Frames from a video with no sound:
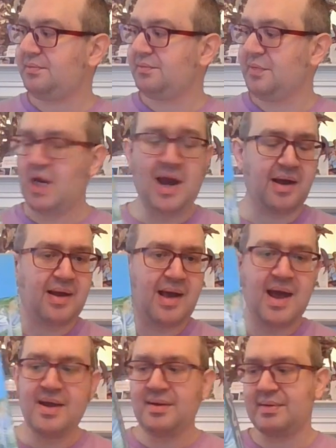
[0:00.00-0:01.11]
yeah,
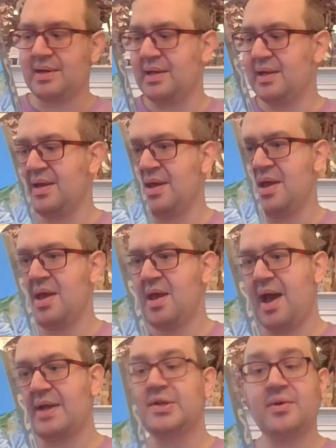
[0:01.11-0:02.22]
I
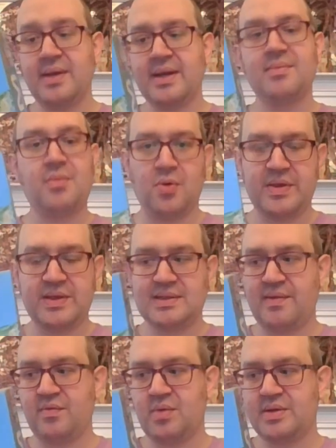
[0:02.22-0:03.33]
don't like it more than
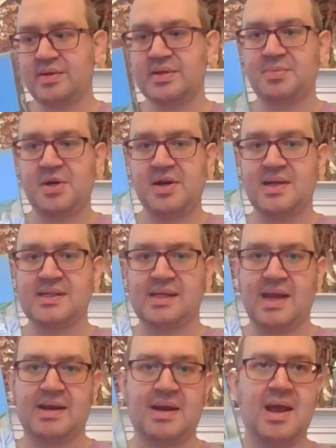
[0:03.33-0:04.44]
Seven Wonders, but it is
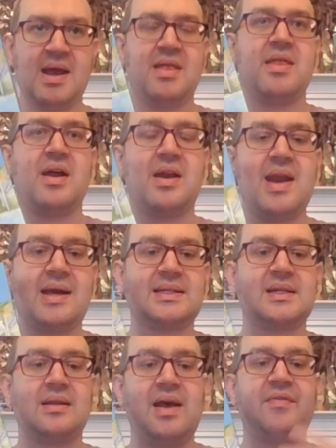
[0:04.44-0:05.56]
like the next
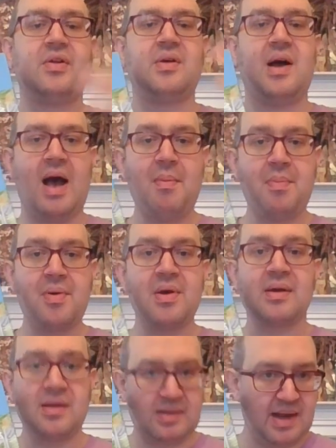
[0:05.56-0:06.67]
level up,
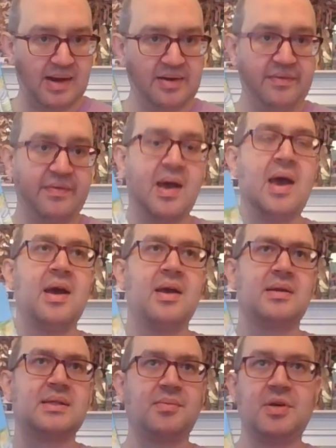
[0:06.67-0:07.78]
kind of.
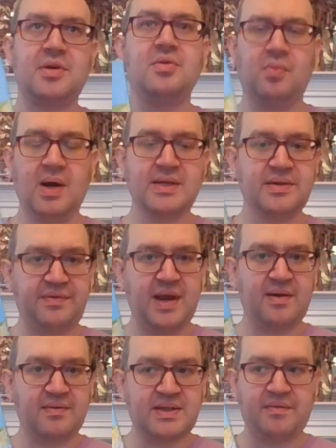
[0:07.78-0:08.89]
Someone who was a fan
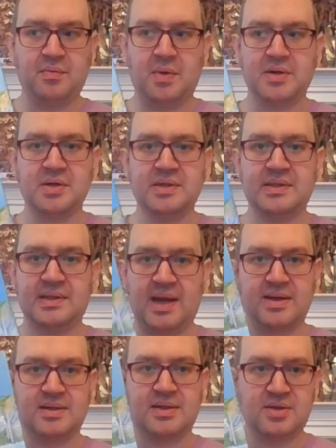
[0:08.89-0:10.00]
of Seven Wonders kind
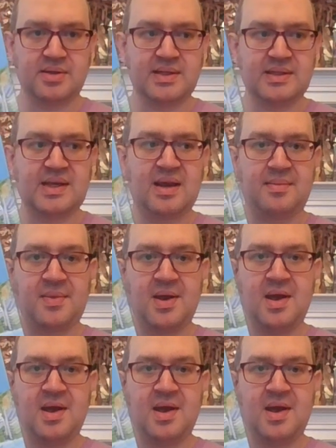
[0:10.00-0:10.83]
of took this game